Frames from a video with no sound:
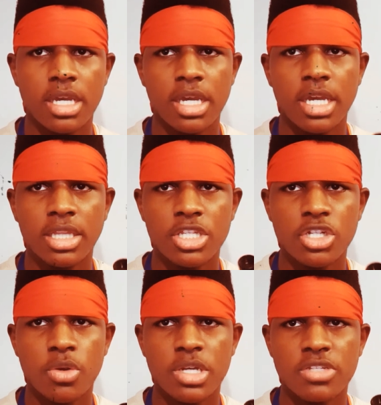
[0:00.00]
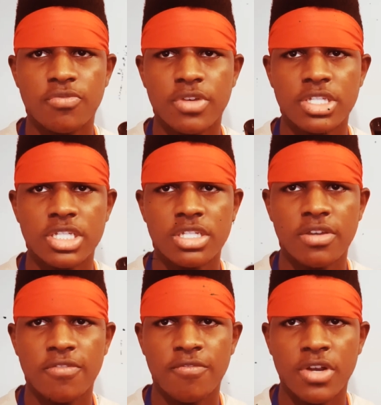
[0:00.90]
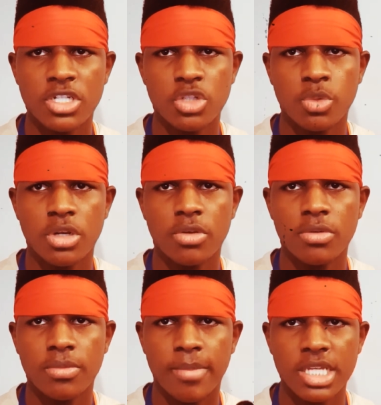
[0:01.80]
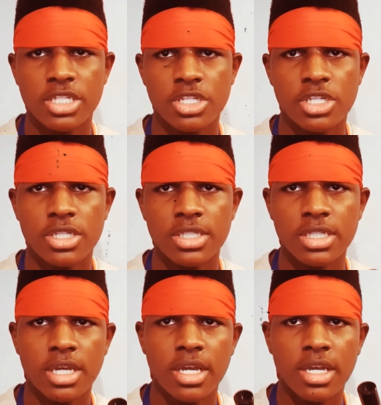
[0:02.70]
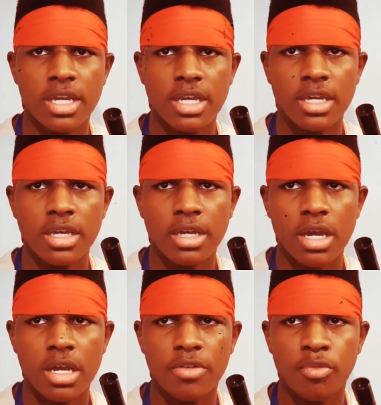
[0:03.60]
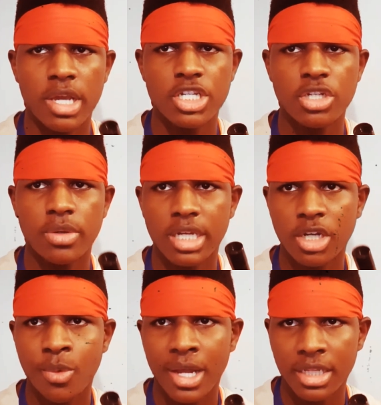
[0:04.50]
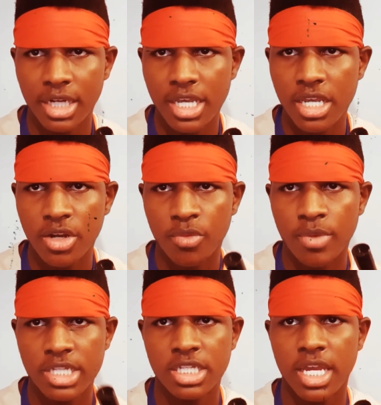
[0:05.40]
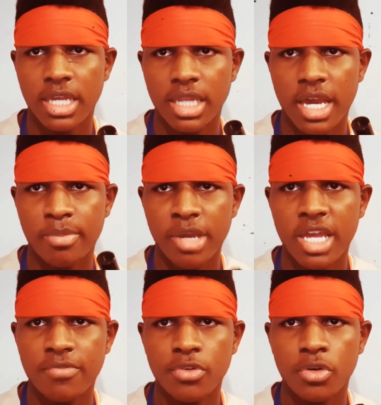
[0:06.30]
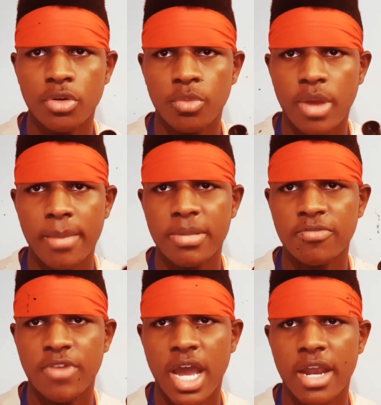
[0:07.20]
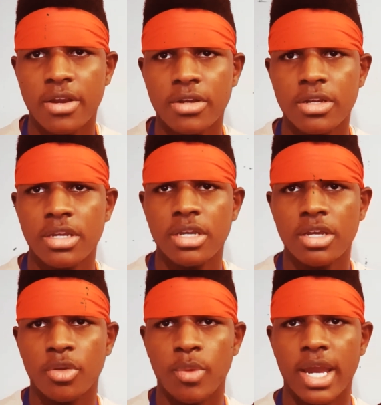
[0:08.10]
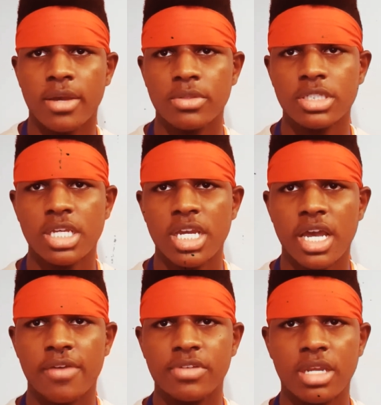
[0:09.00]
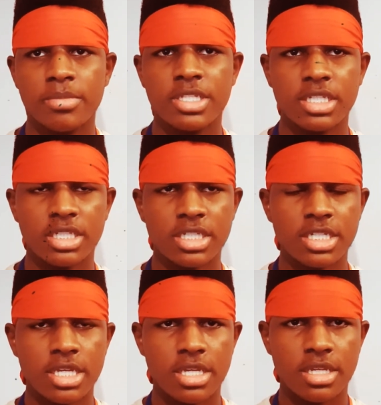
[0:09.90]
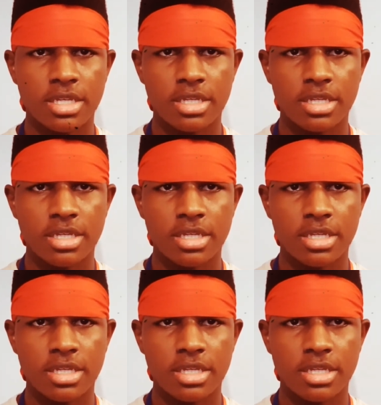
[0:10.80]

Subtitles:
In the story's visceral messages of racial inequality resonate like painful rapid-fire rounds of an M60